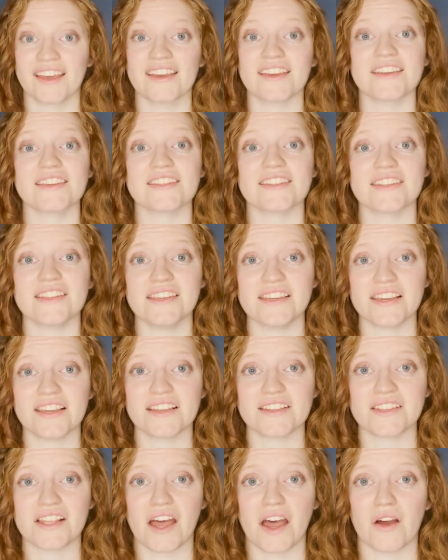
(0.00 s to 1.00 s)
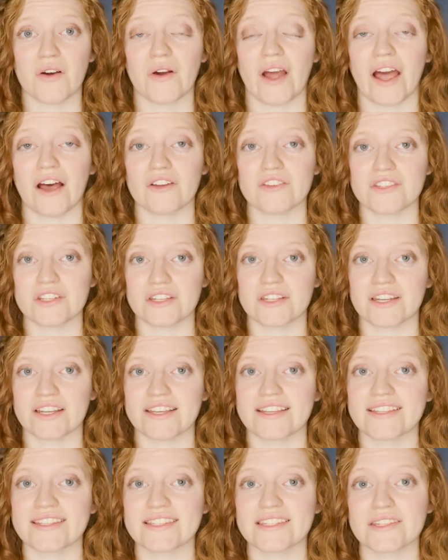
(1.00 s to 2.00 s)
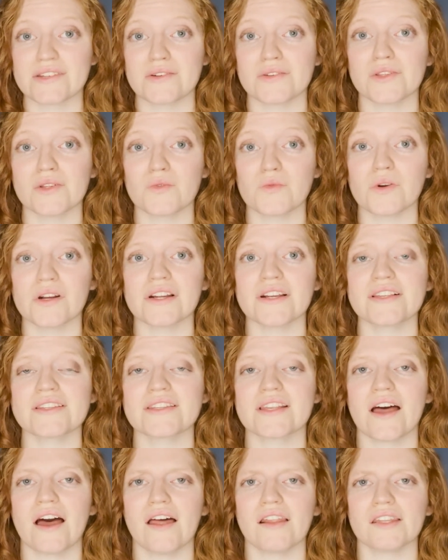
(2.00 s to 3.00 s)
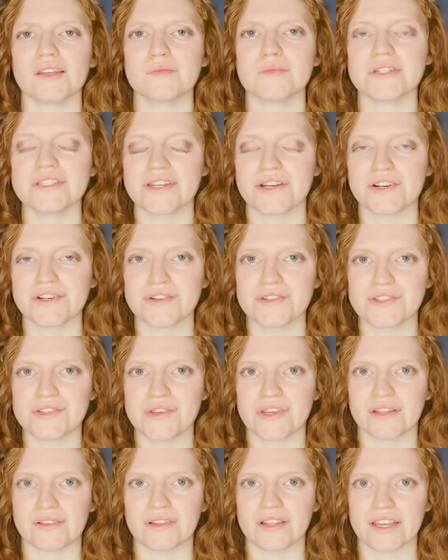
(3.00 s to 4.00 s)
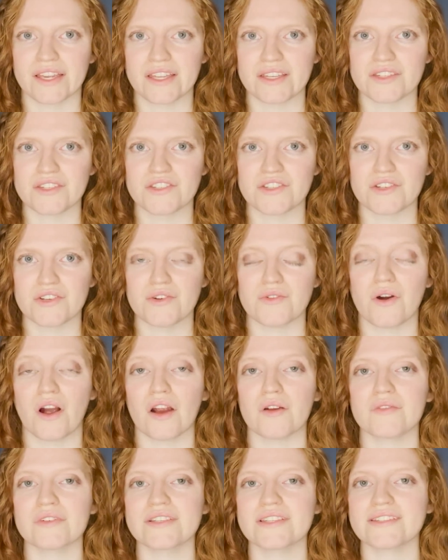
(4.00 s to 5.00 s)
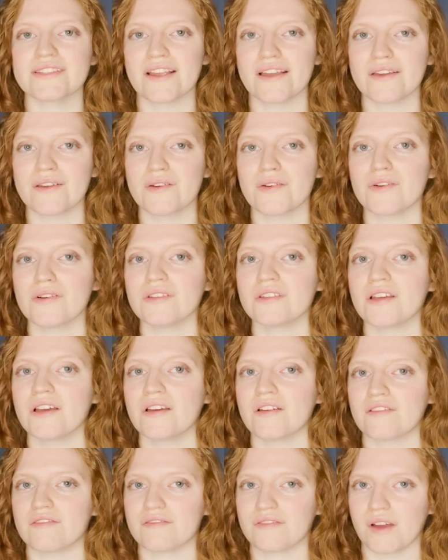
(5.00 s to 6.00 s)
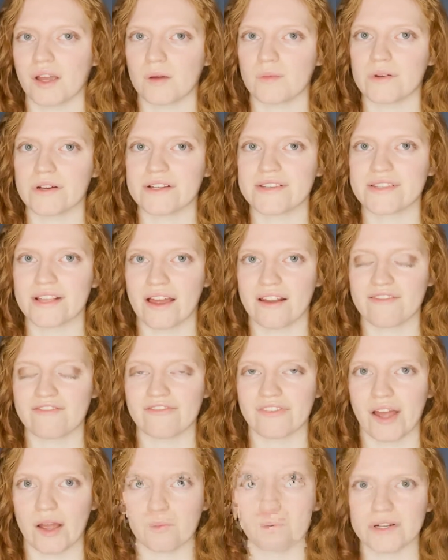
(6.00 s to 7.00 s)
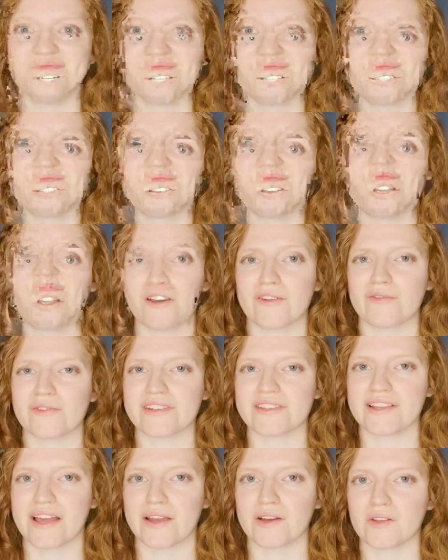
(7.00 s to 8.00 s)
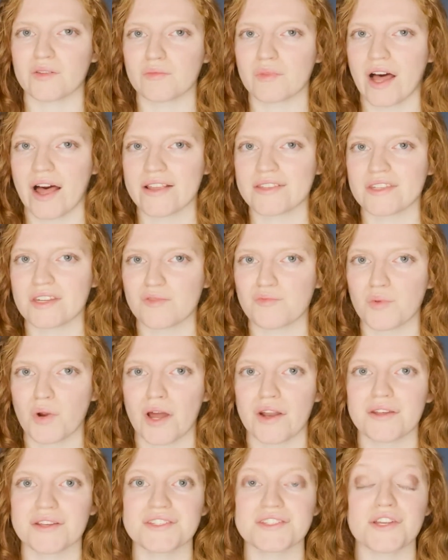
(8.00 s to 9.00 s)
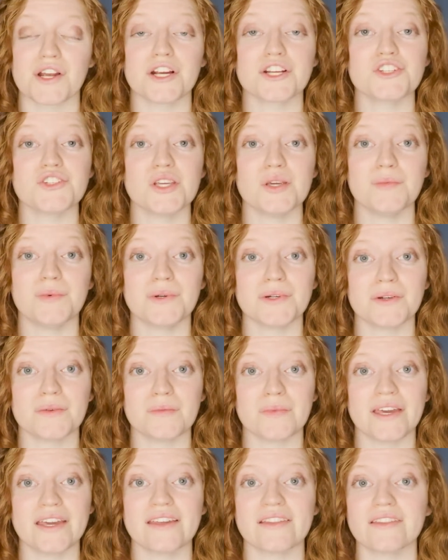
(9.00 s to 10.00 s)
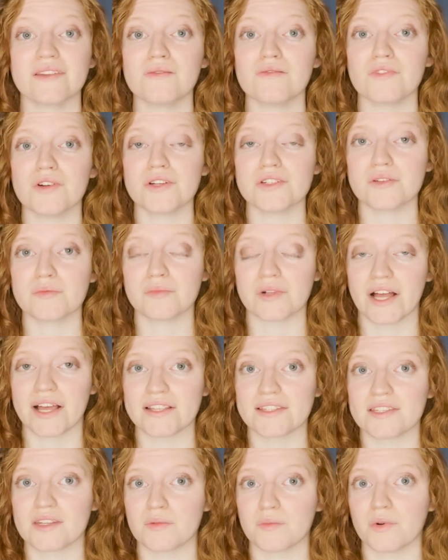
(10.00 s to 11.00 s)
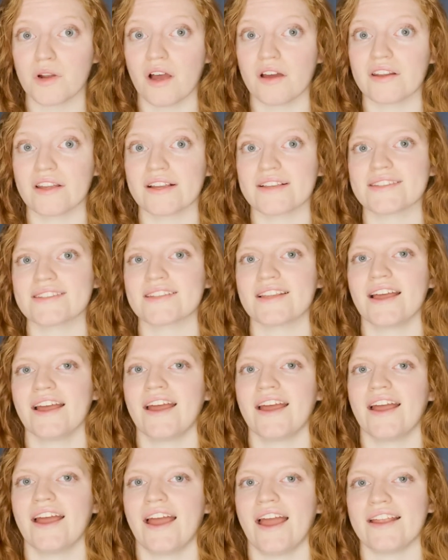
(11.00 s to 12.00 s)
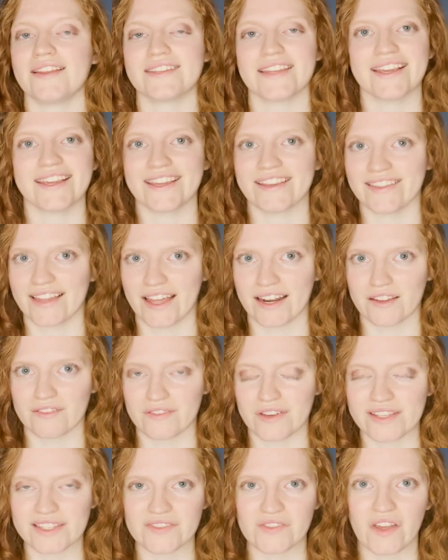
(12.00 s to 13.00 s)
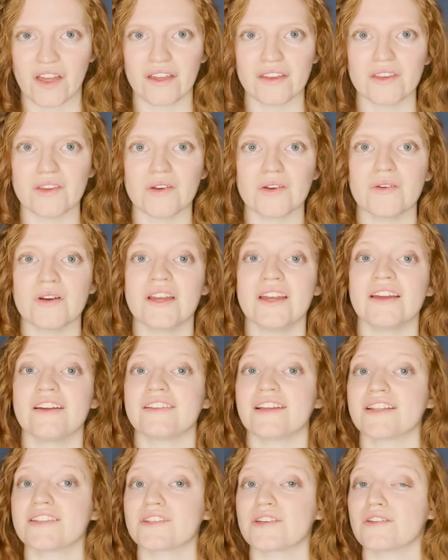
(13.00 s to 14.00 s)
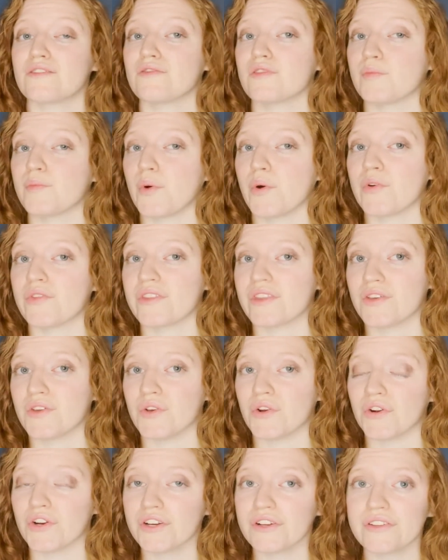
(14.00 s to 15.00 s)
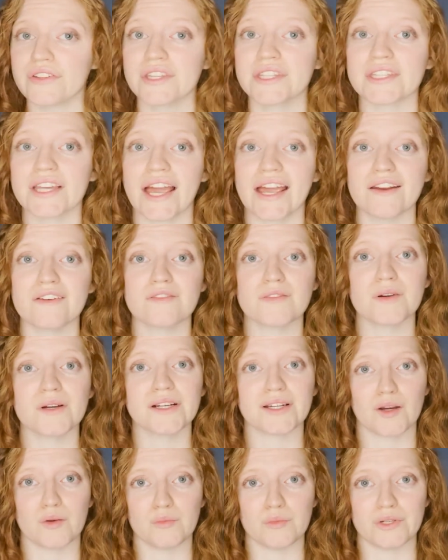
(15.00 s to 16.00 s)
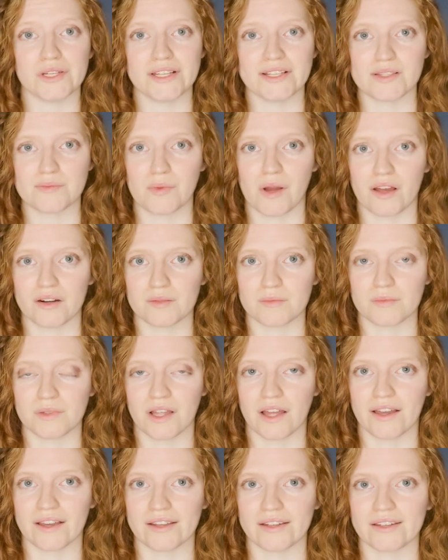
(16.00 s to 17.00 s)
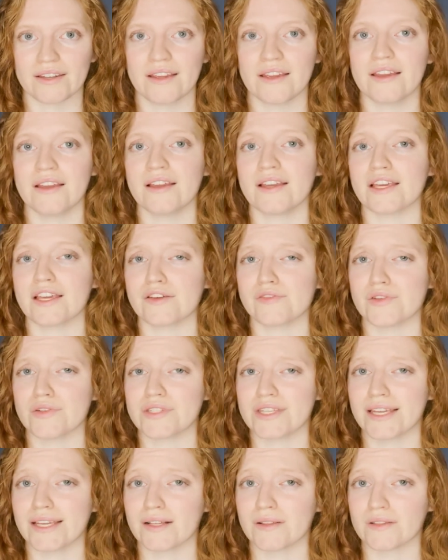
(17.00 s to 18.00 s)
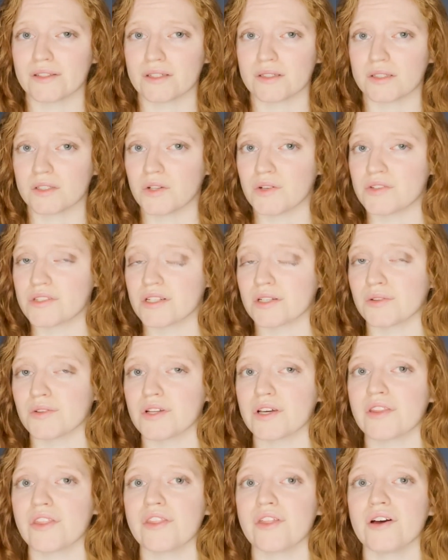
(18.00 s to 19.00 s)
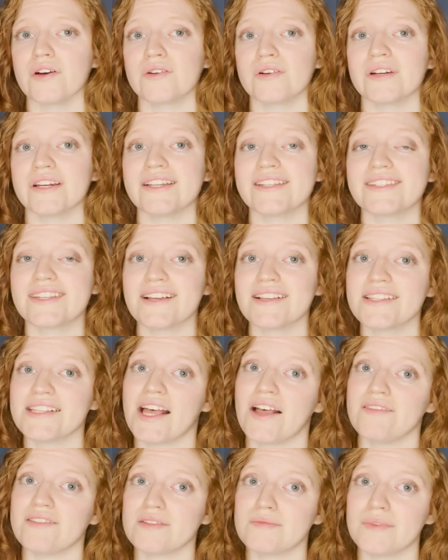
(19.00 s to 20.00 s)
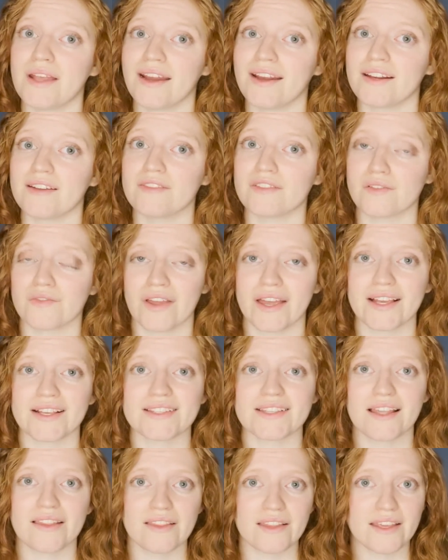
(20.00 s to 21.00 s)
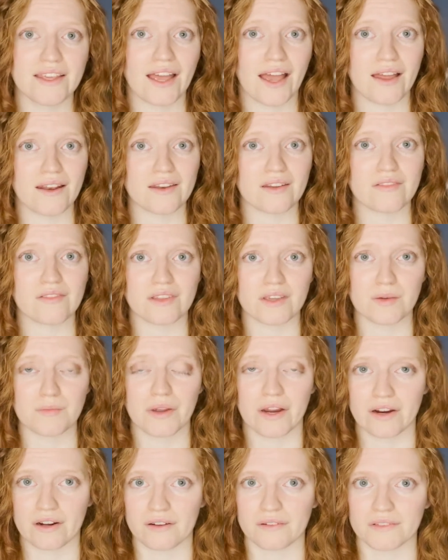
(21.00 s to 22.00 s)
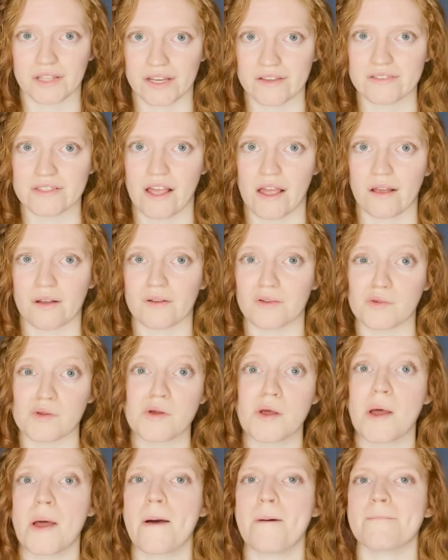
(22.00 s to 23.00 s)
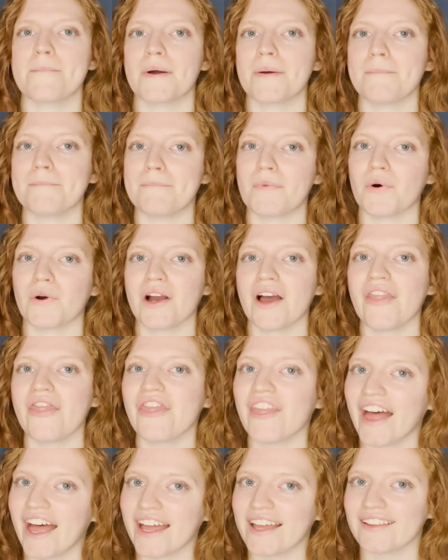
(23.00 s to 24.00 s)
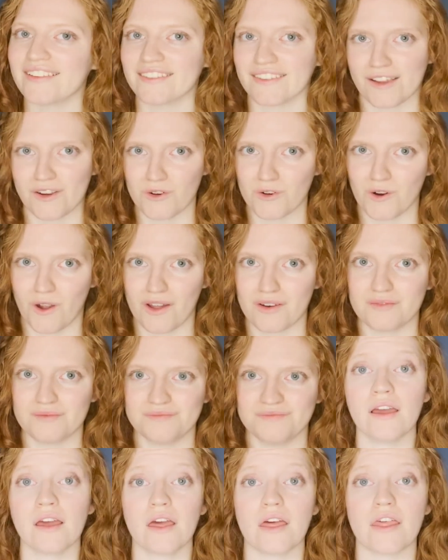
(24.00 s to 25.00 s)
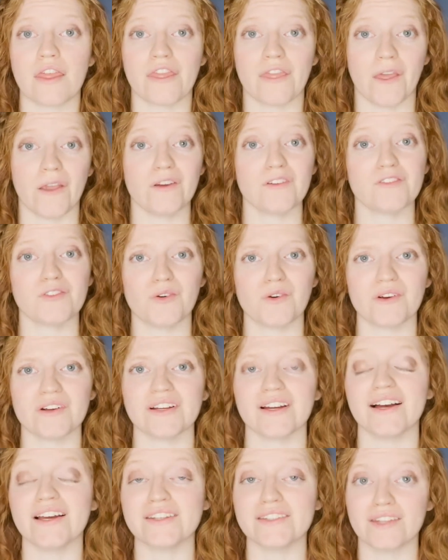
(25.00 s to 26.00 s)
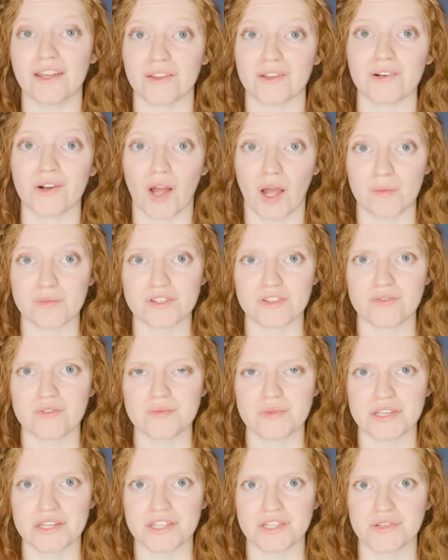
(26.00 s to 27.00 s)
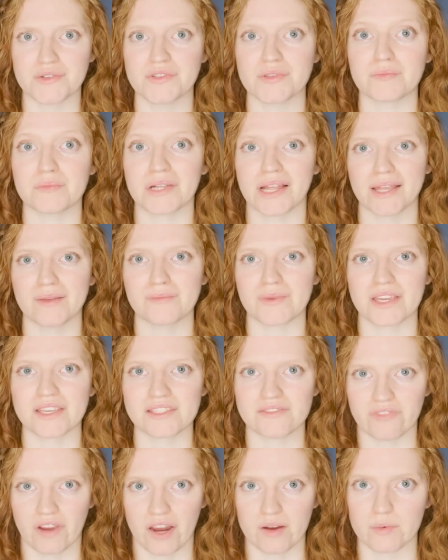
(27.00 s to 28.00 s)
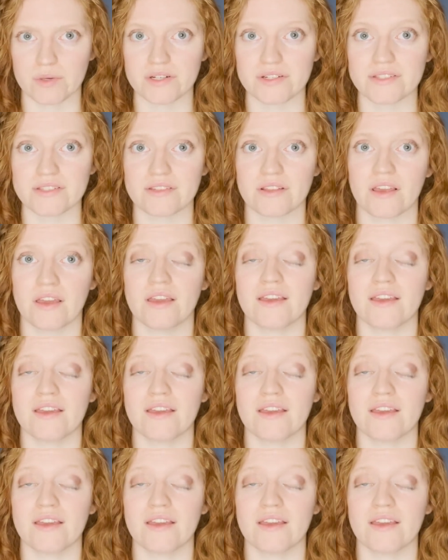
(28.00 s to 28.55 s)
Seeing as how Algae is still in the works, other materials you can look into are recycled fibers and fabrics. Recycled plastic products are cheaper to make than virgin plastic products, and taking that at face value, that's good for both the earth and for a company's bottom line. If you take a little closer look though, it does have some negative effects at the end of the apparel life cycle, but more on that later on. Therefore, another option would be to use plant-based fibers.